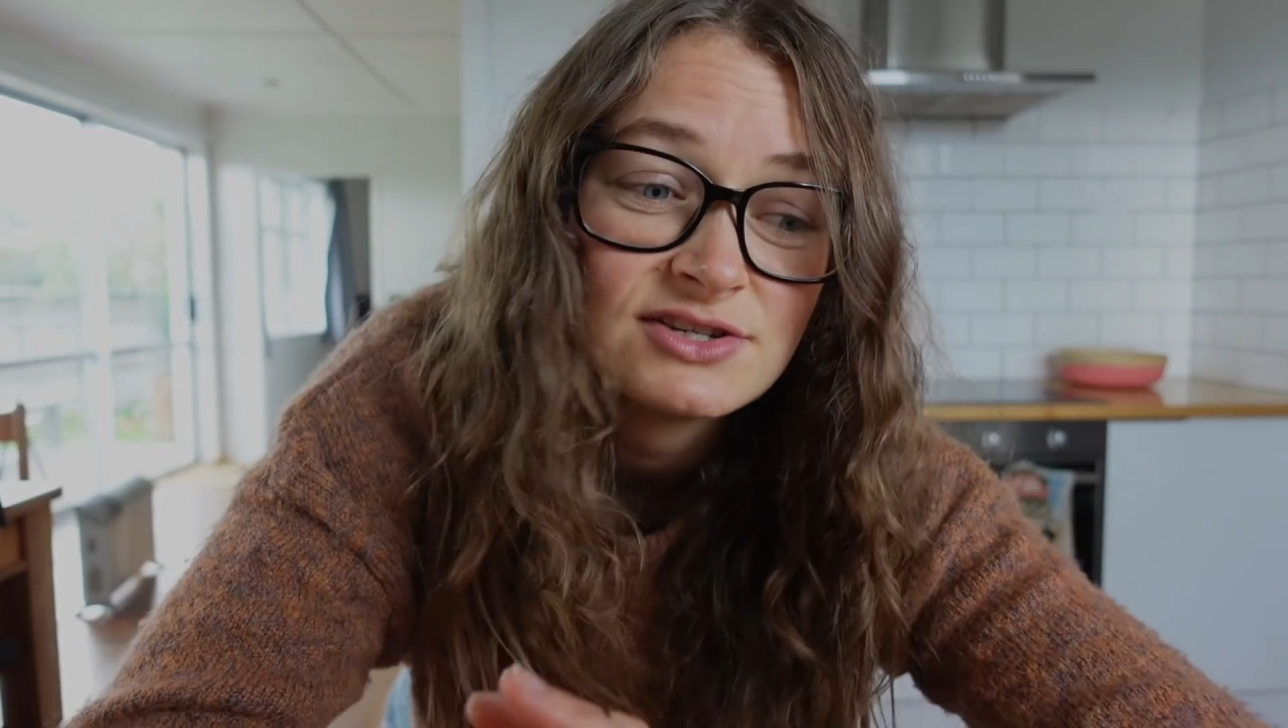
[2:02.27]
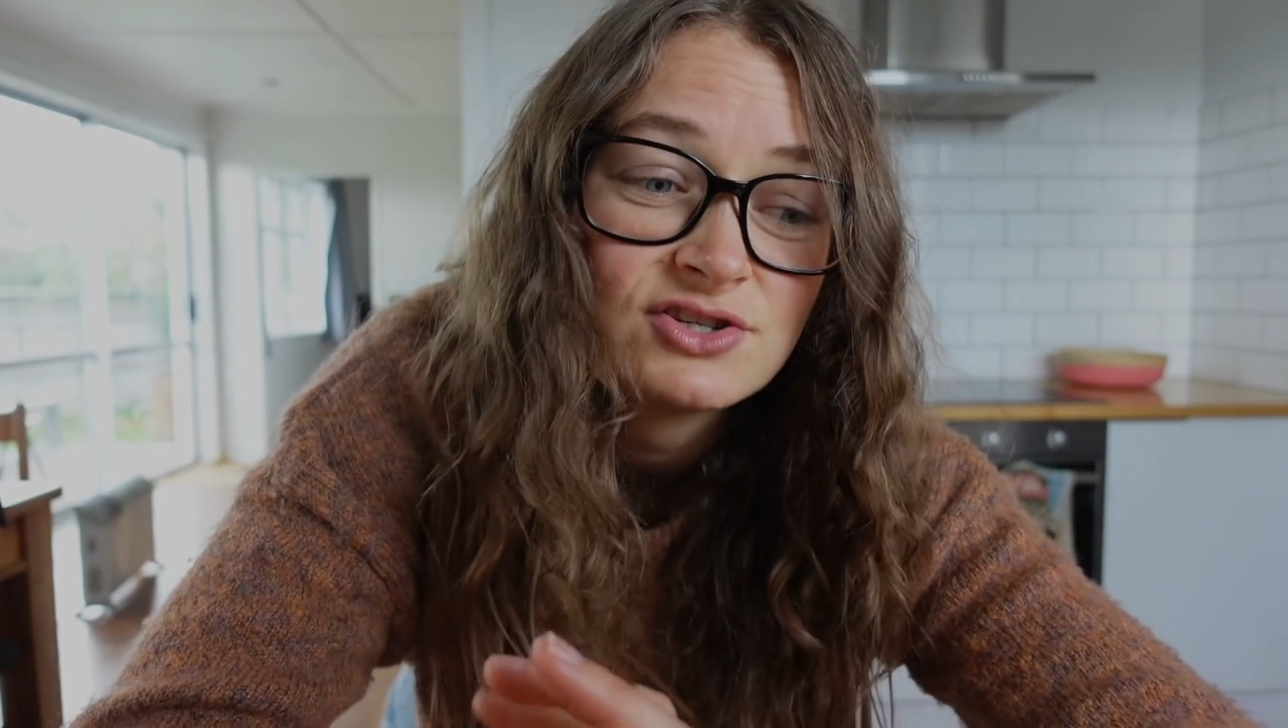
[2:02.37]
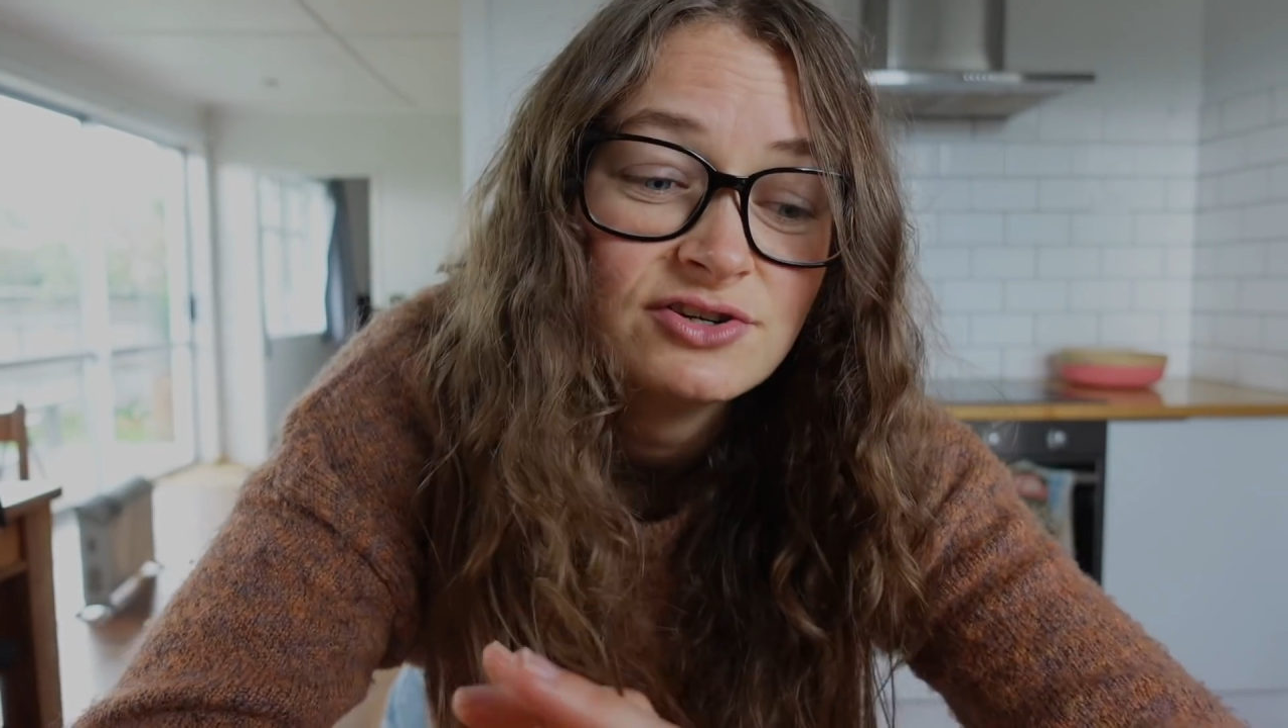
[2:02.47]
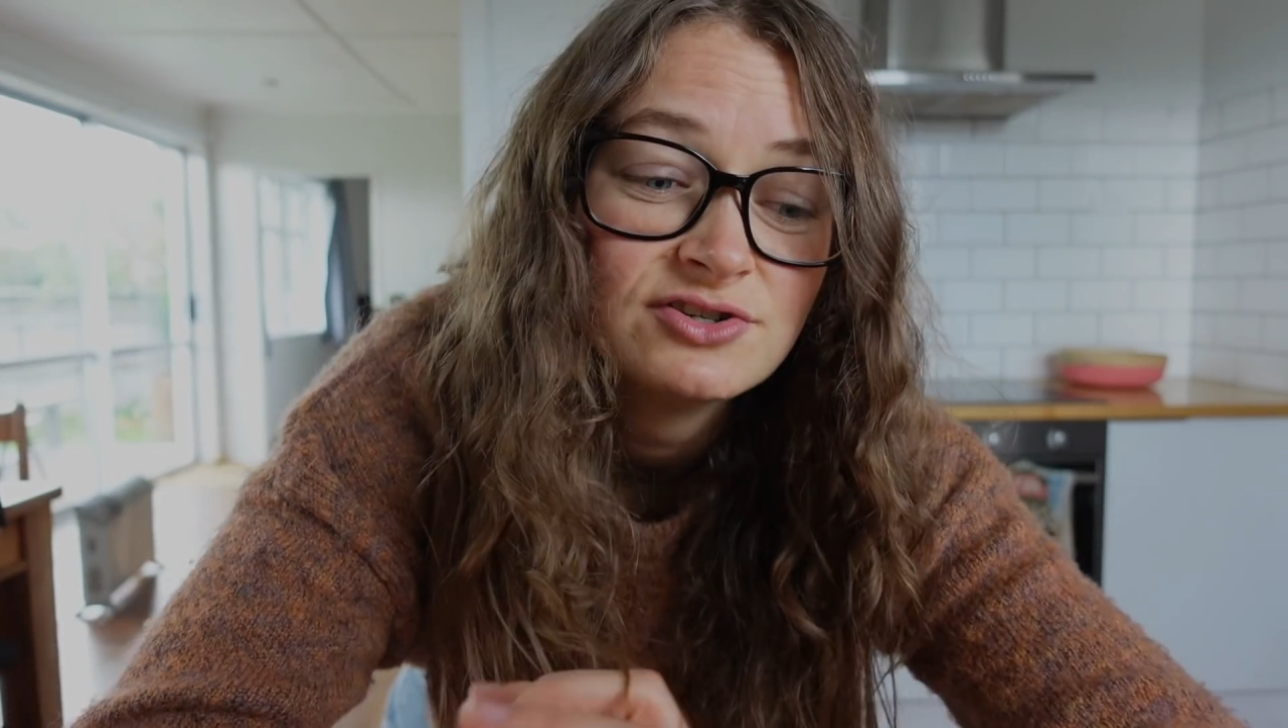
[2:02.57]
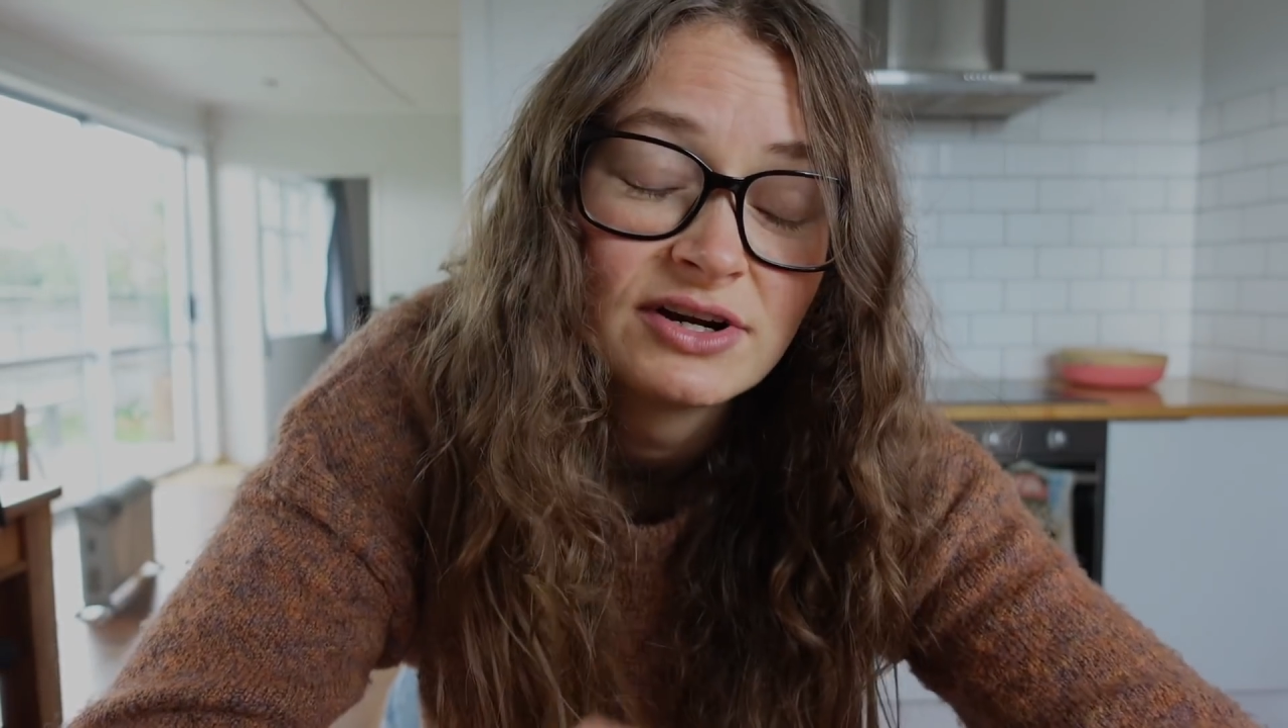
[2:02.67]

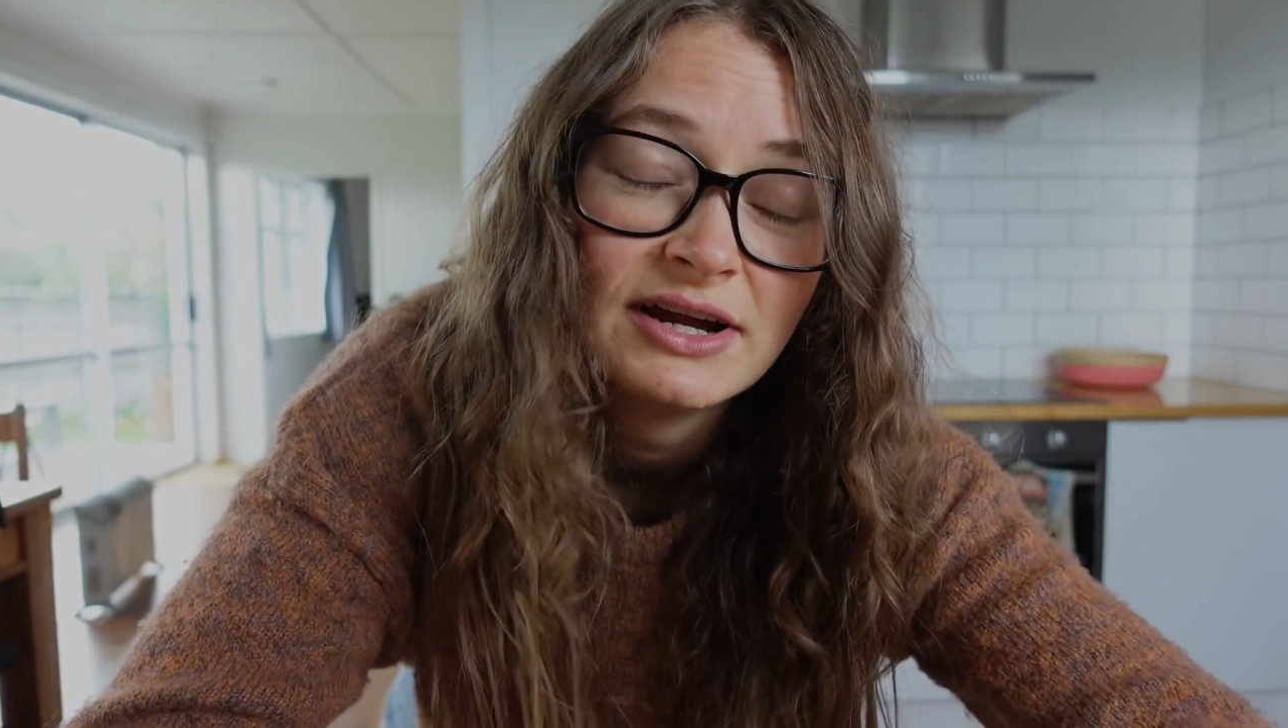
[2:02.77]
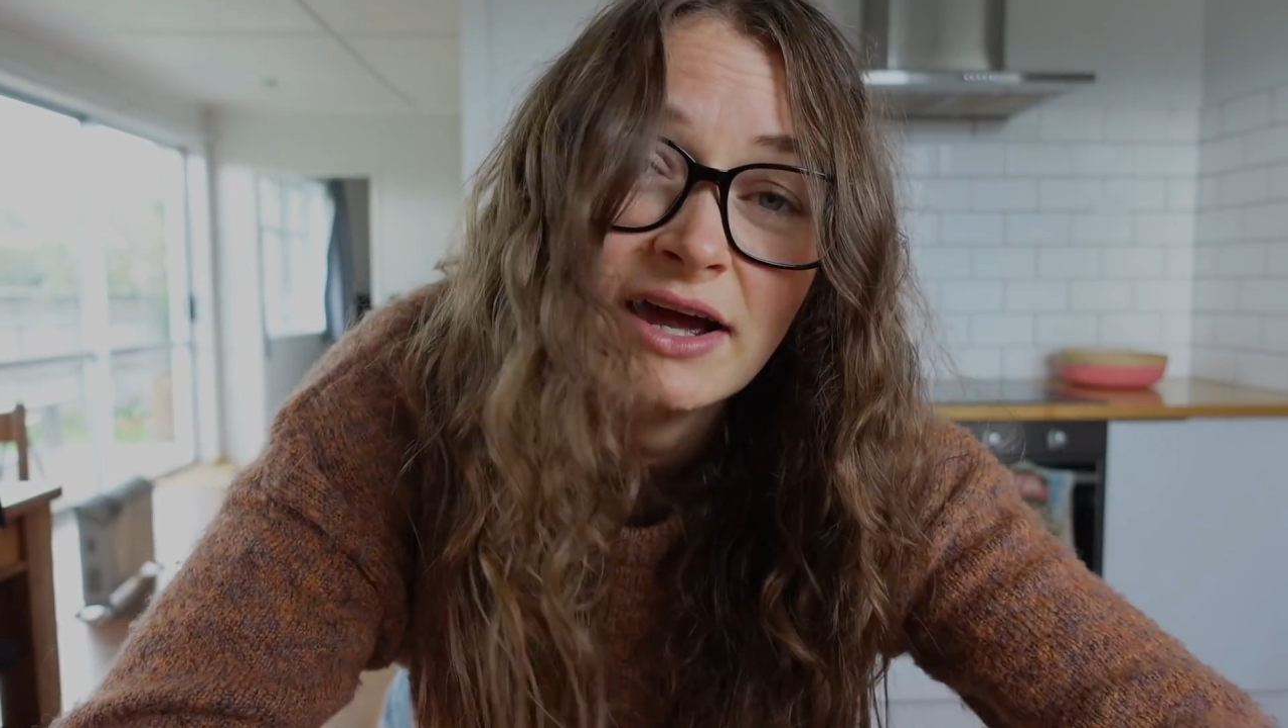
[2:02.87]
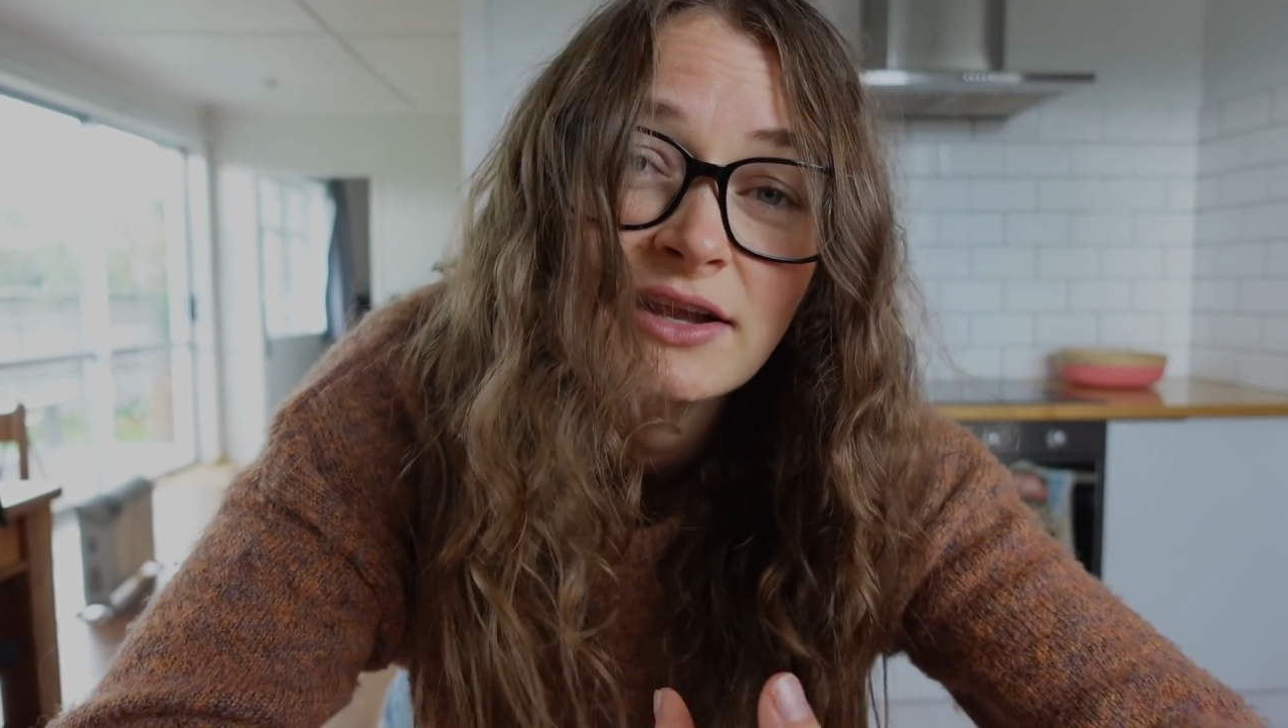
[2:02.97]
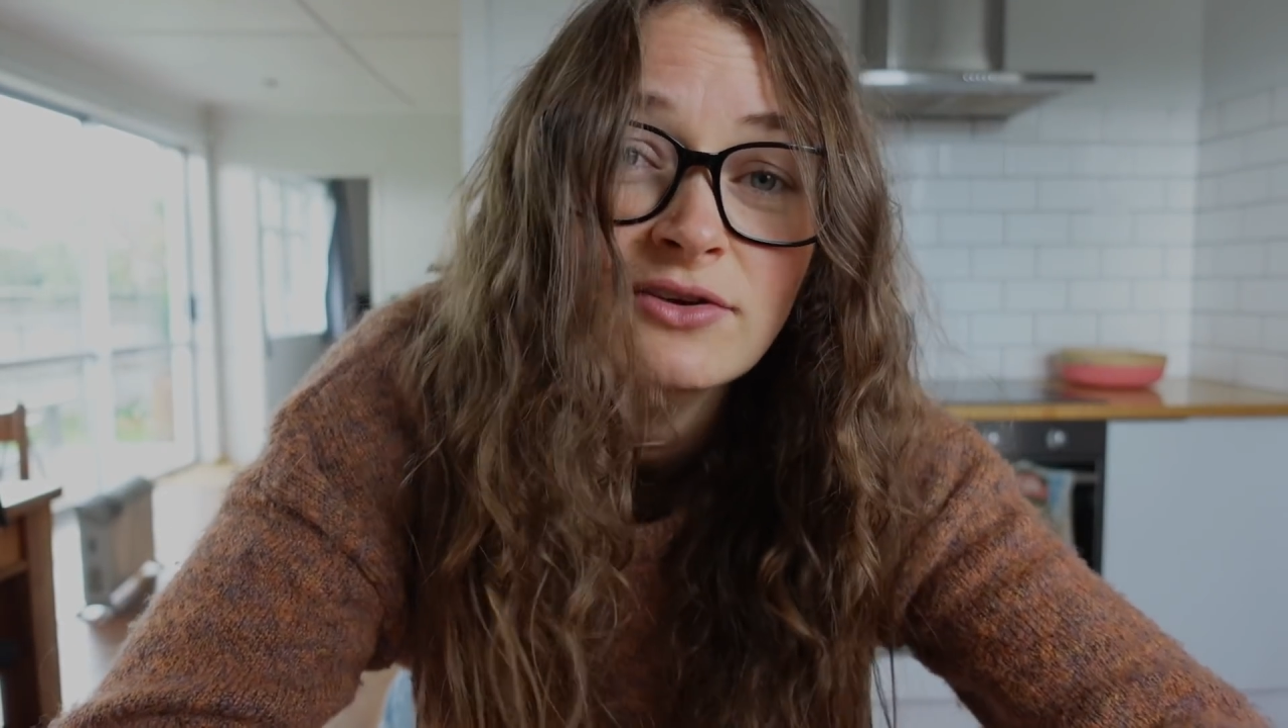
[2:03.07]
surgery and